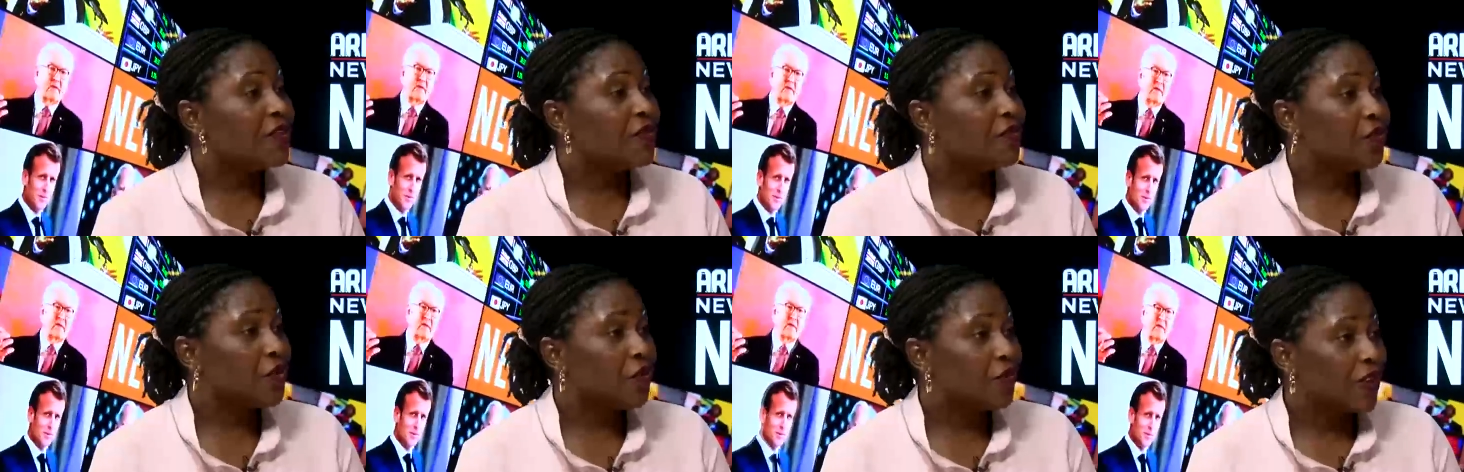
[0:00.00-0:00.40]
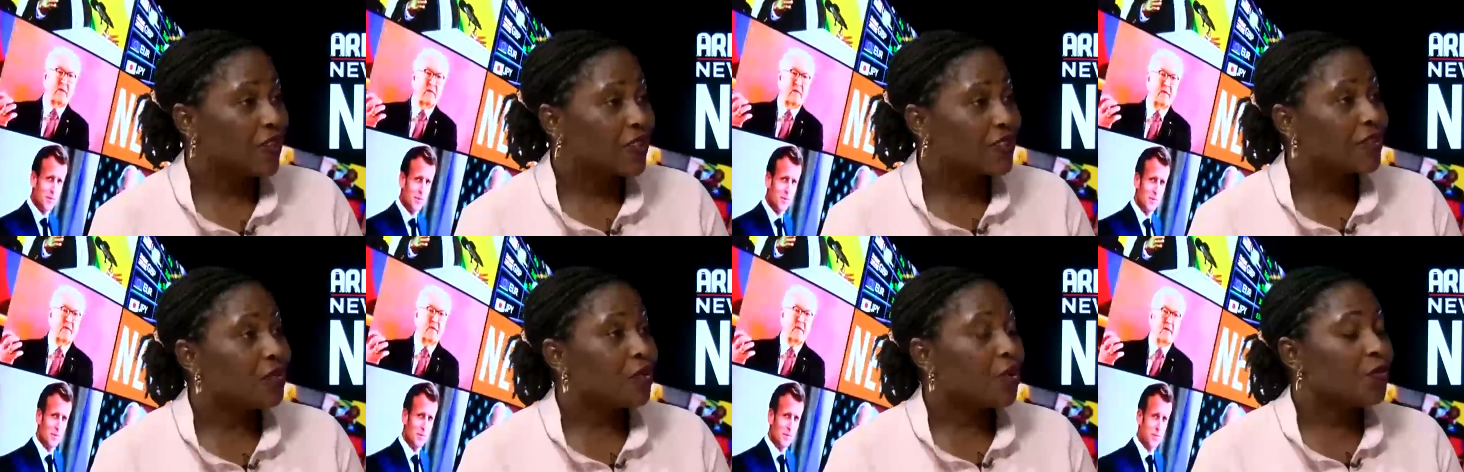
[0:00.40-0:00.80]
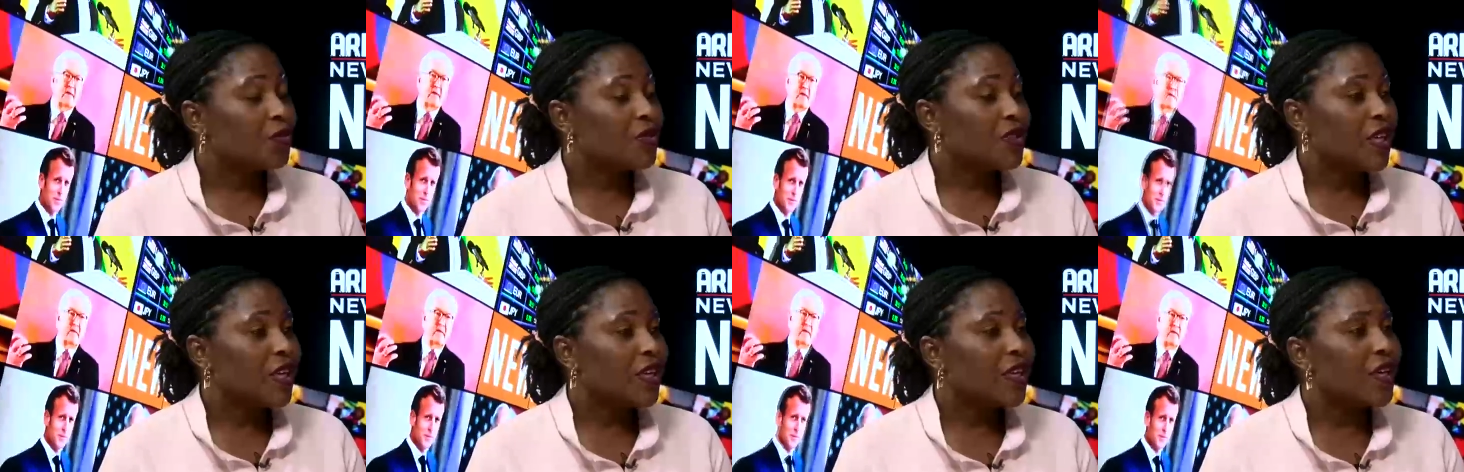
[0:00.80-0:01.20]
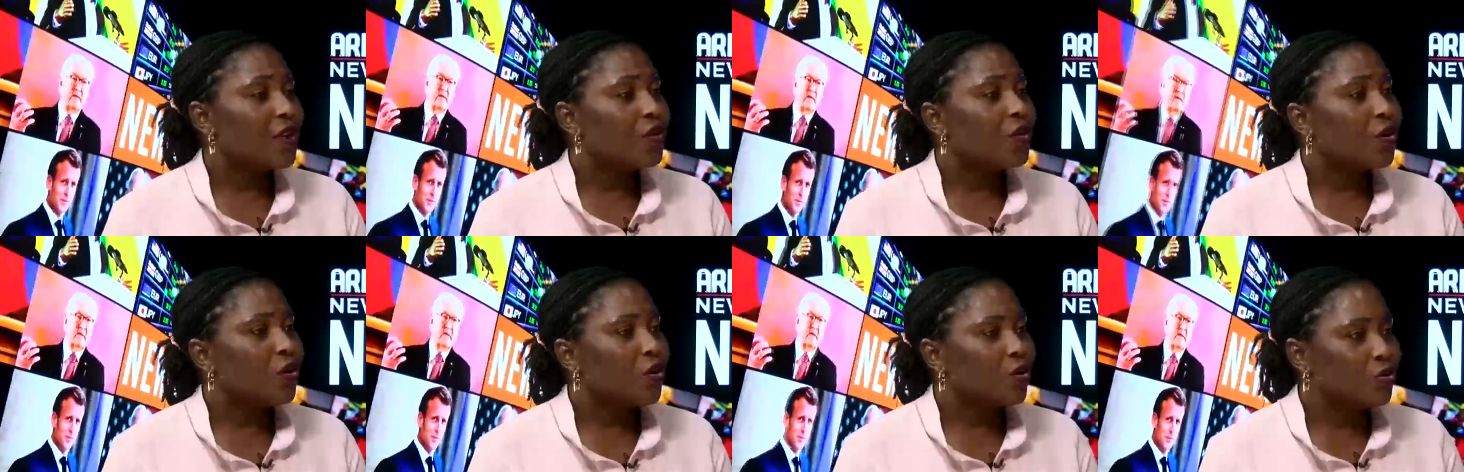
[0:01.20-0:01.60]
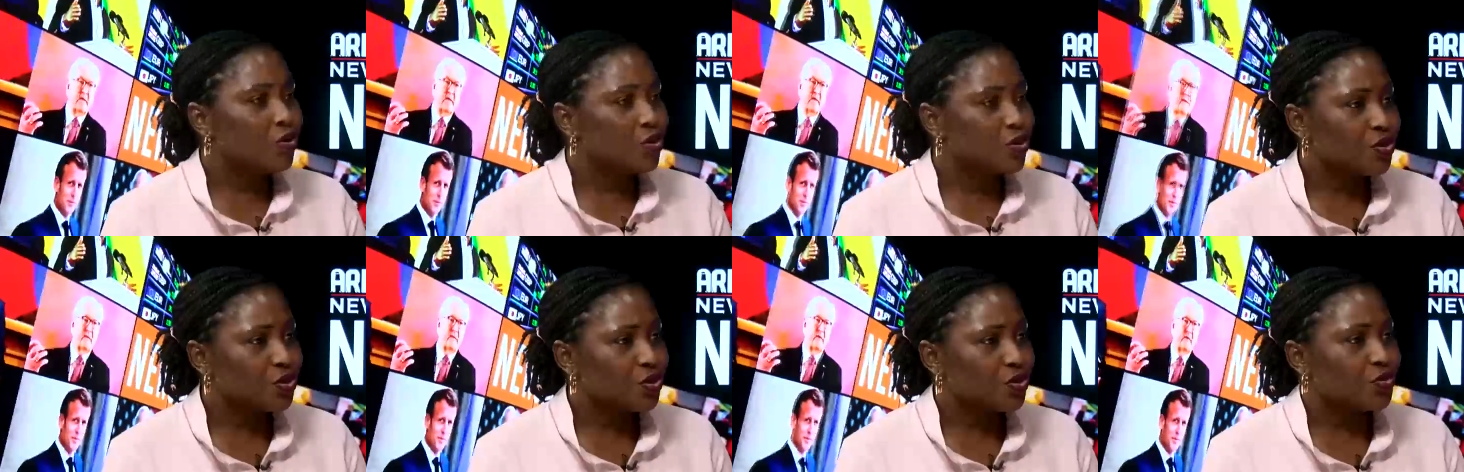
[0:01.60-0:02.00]
Speaker 1: for vaccine uptake and
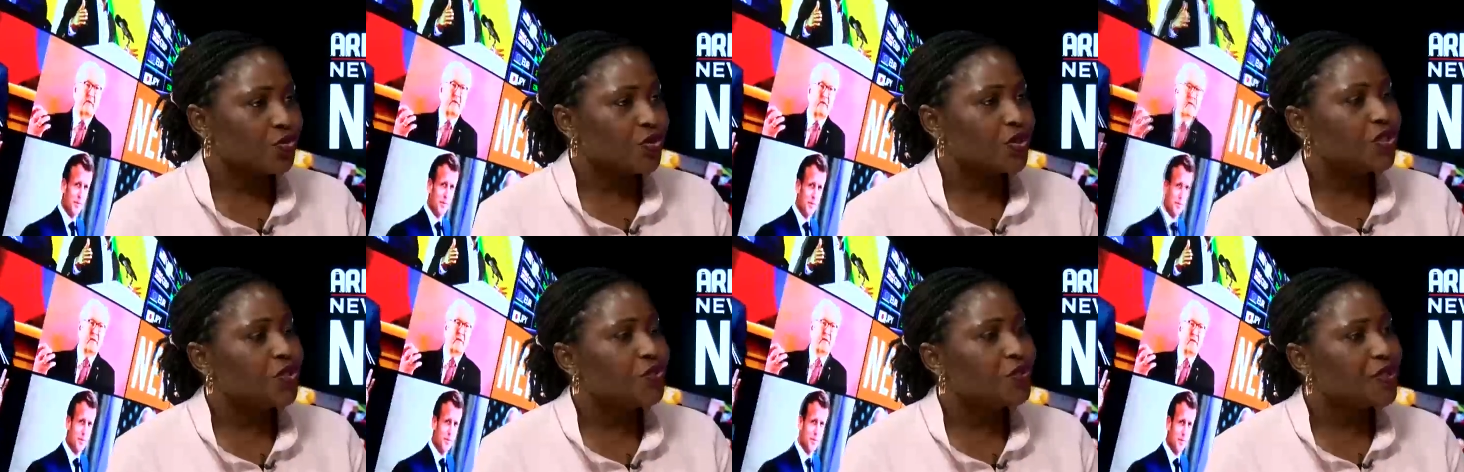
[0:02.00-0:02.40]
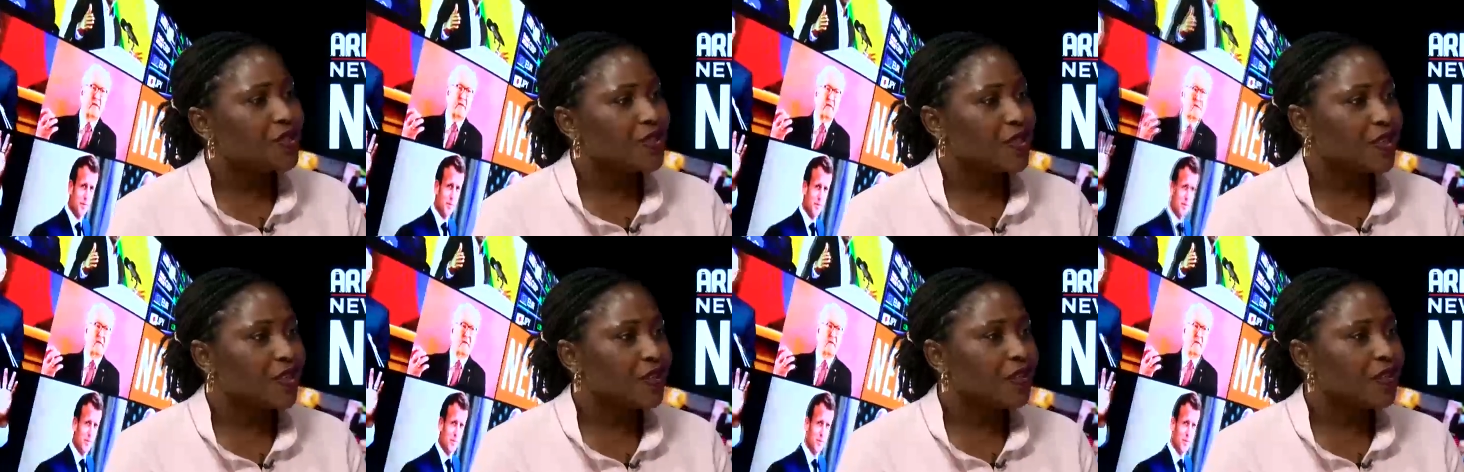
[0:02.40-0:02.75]
also reducing